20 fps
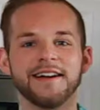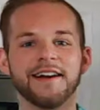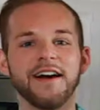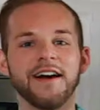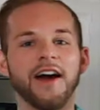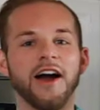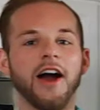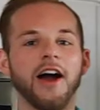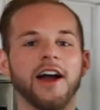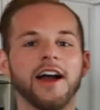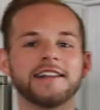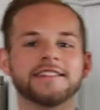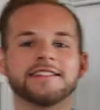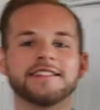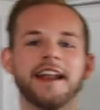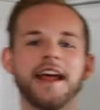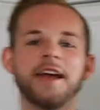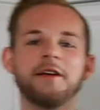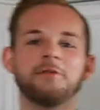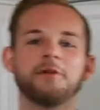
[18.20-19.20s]
Alright,
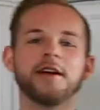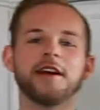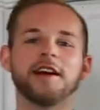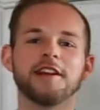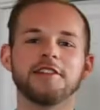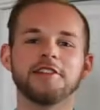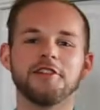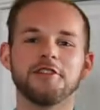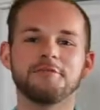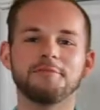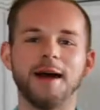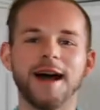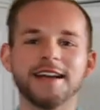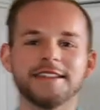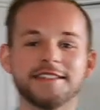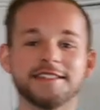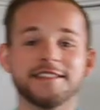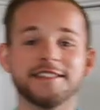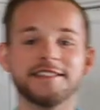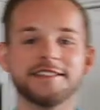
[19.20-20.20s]
today we're going to learn my
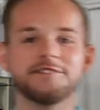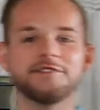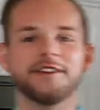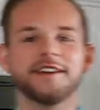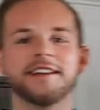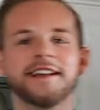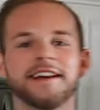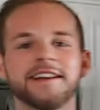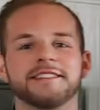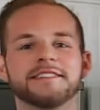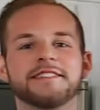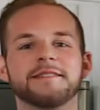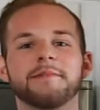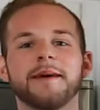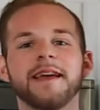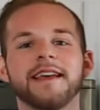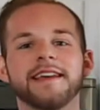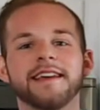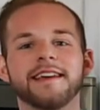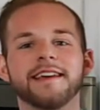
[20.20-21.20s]
secret to
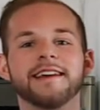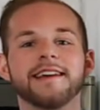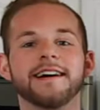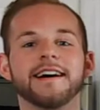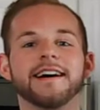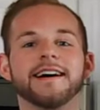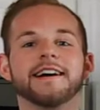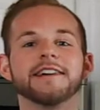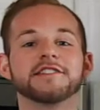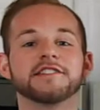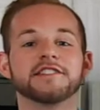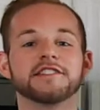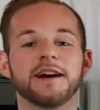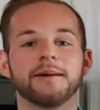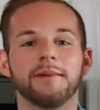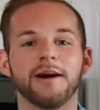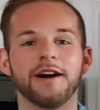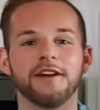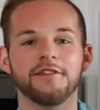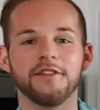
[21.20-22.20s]
making some
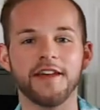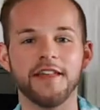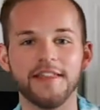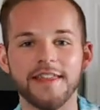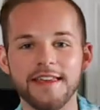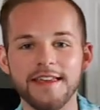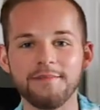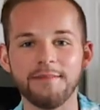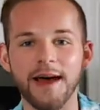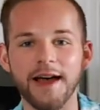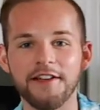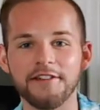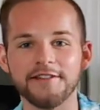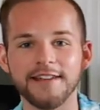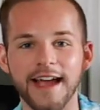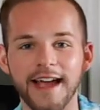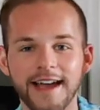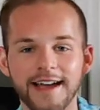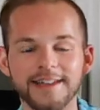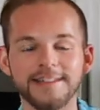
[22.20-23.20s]
of the best
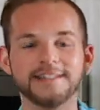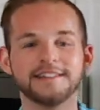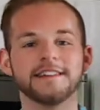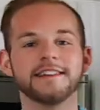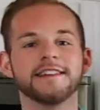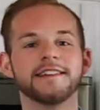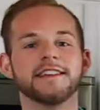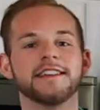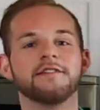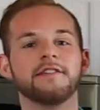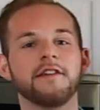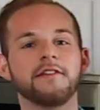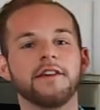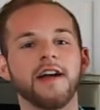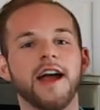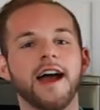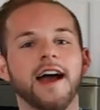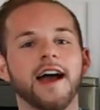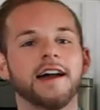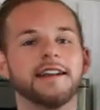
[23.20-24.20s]
eggs you've ever
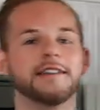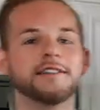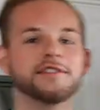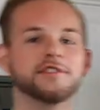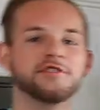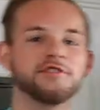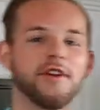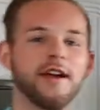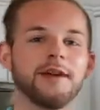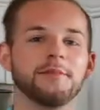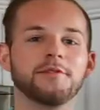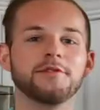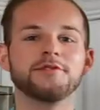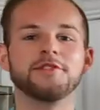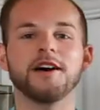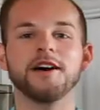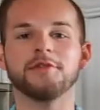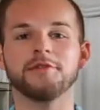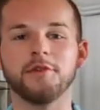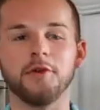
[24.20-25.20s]
had. Scrambled,
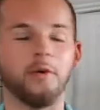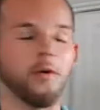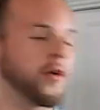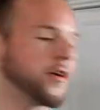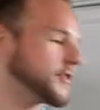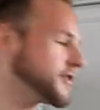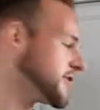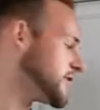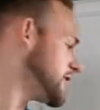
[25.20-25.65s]
of course.